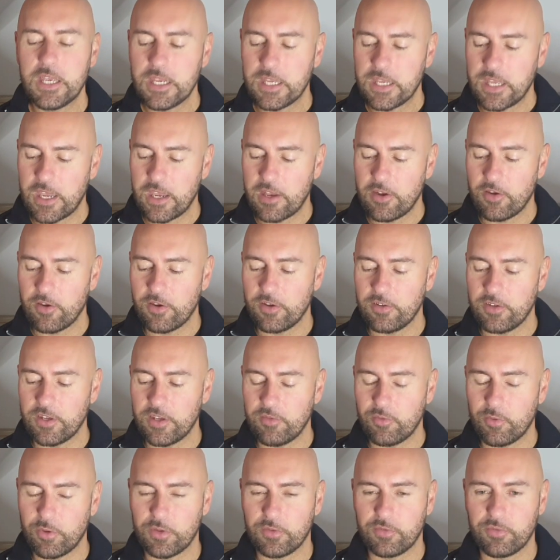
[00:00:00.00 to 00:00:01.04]
Get an idea
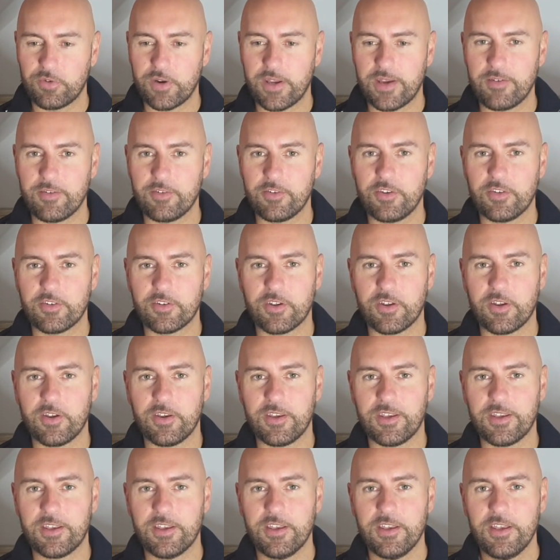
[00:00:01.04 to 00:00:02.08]
of what the fragrance is
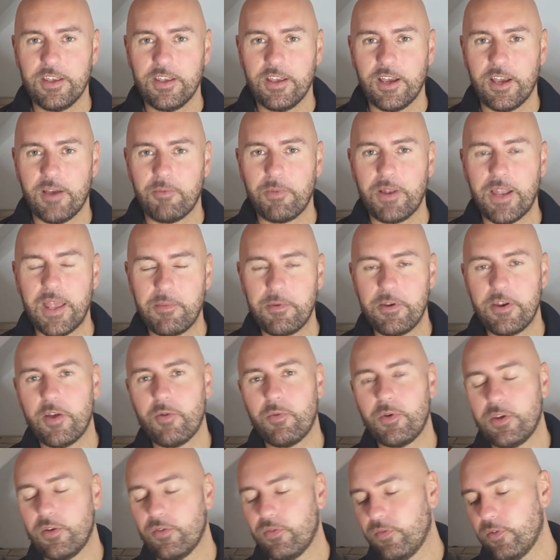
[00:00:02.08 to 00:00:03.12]
like. Let me know
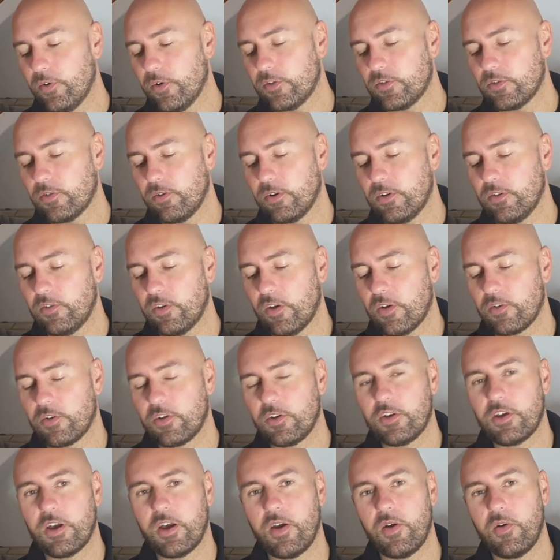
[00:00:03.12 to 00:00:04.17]
what your thoughts are on
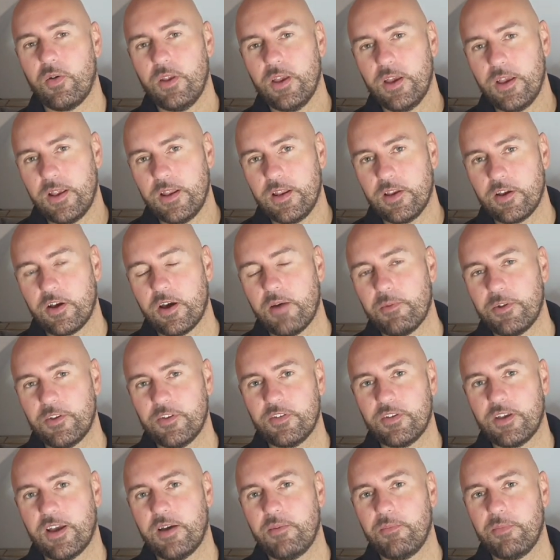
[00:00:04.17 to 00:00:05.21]
Tonka Cola in the
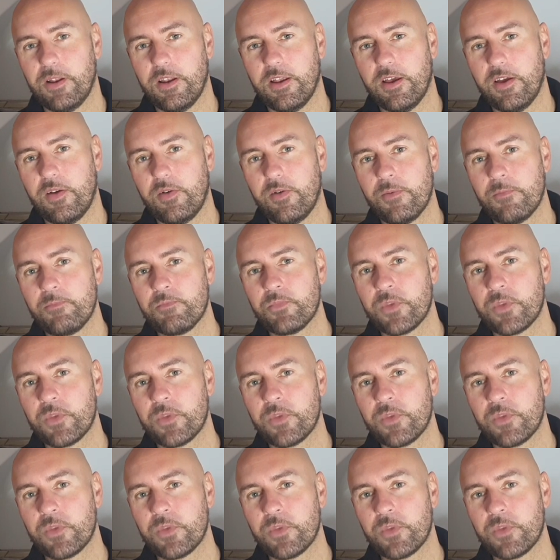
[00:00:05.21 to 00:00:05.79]
comments down below.